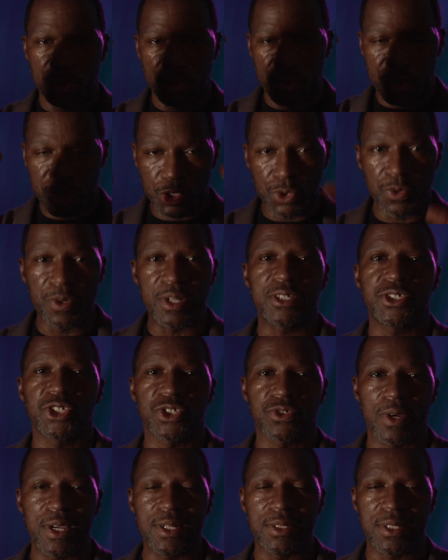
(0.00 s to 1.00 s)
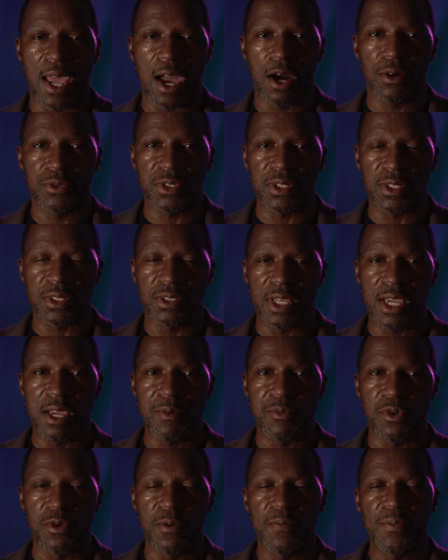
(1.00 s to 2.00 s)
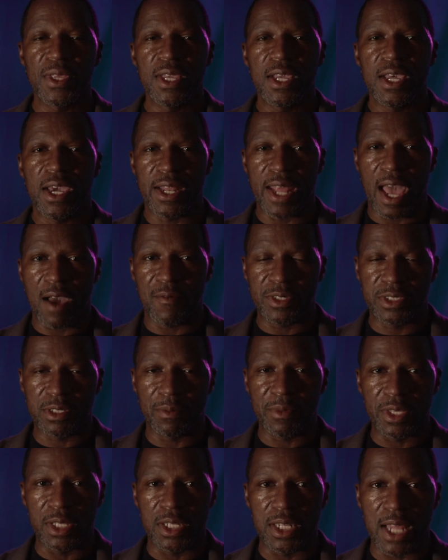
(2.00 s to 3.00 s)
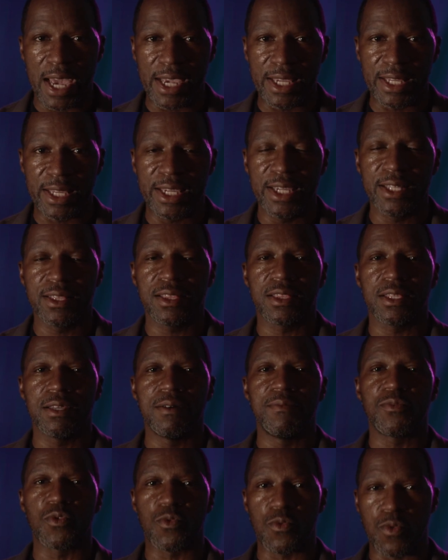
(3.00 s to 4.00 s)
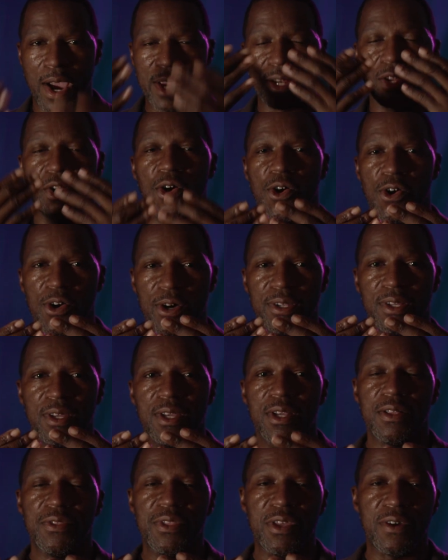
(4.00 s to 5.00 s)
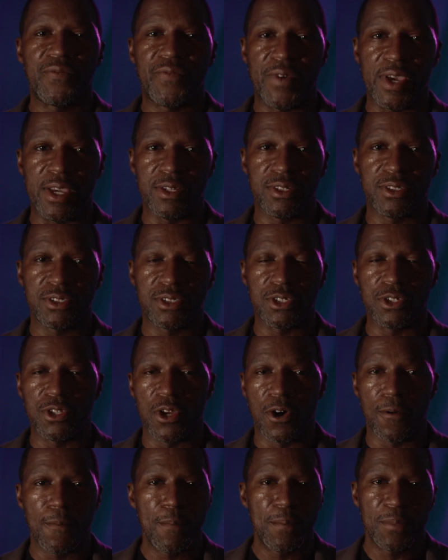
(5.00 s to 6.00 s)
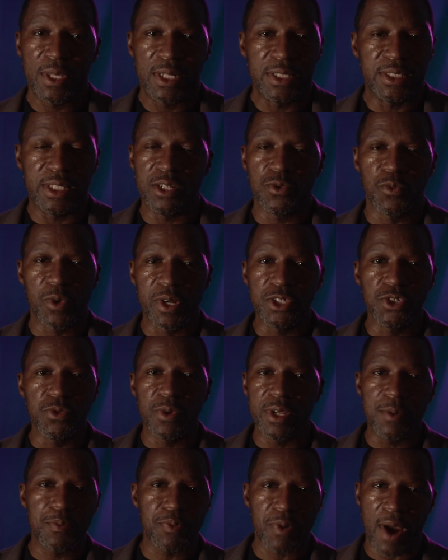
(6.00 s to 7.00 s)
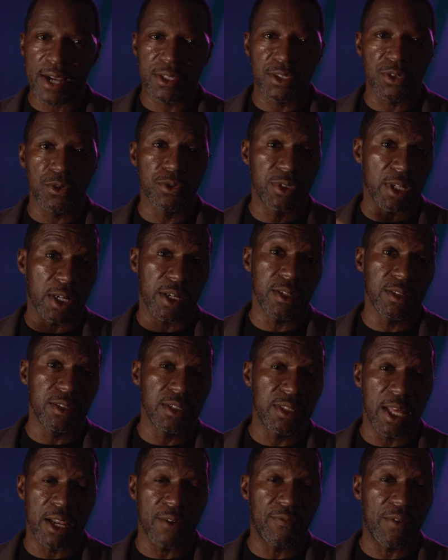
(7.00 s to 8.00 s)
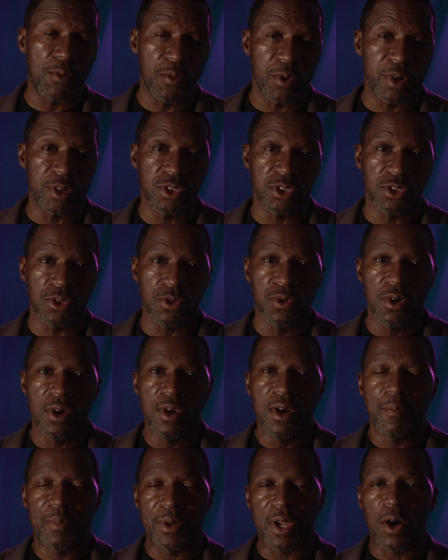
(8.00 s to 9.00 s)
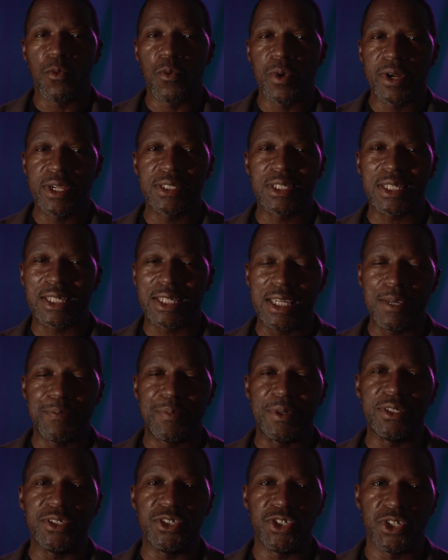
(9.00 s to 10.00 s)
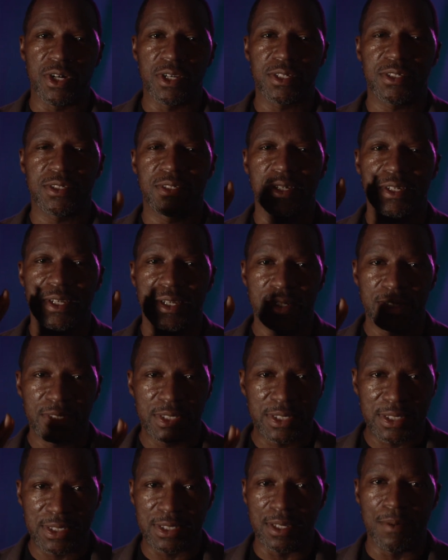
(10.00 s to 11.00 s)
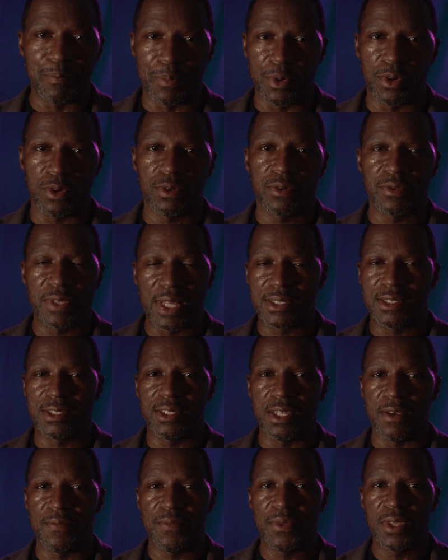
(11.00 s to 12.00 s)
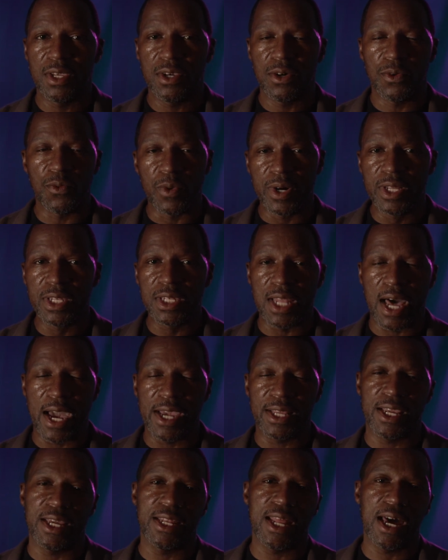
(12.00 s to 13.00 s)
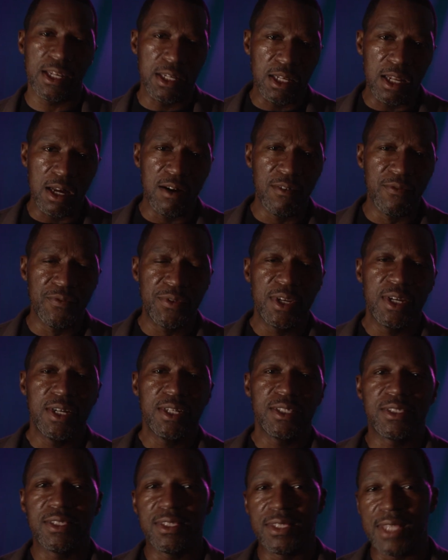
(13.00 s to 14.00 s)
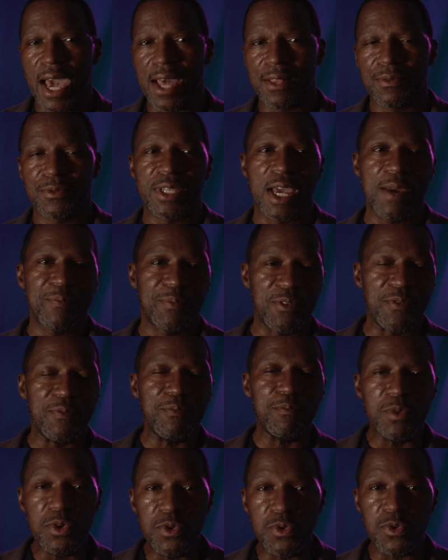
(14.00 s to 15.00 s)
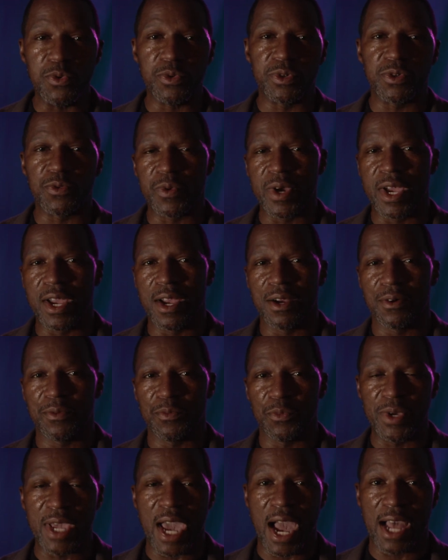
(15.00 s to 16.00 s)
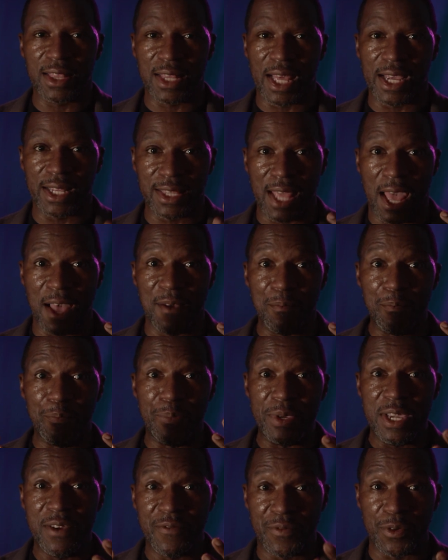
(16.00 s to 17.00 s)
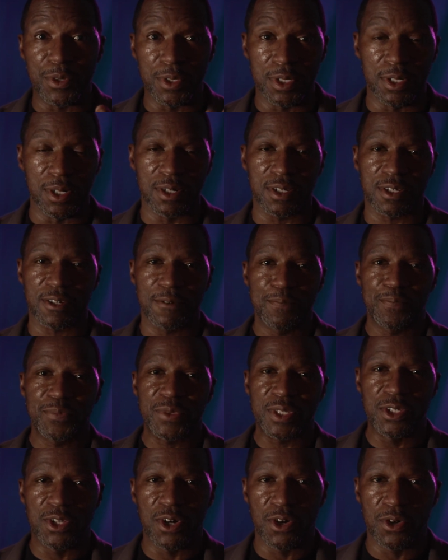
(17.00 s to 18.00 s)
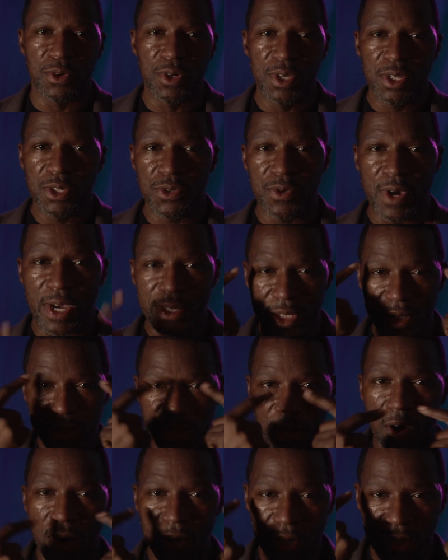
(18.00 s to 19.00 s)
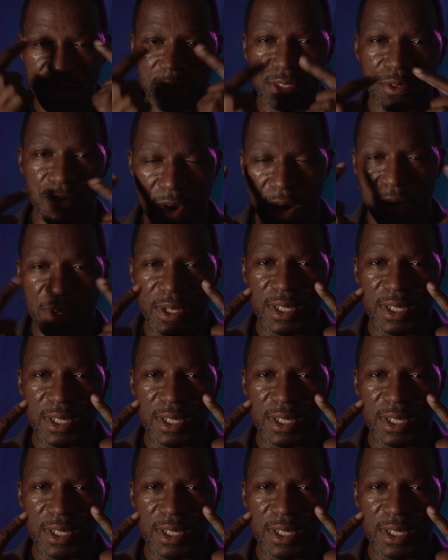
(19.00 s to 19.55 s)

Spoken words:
shooting straight down to the table and having some of the light hit them right on their face. Didn't want to do any practicals. I could have did that if I wanted to, but I wanted to keep it just simple. That's it. One light. And I love that type of mood where we had like that beaver look. You had the darkness around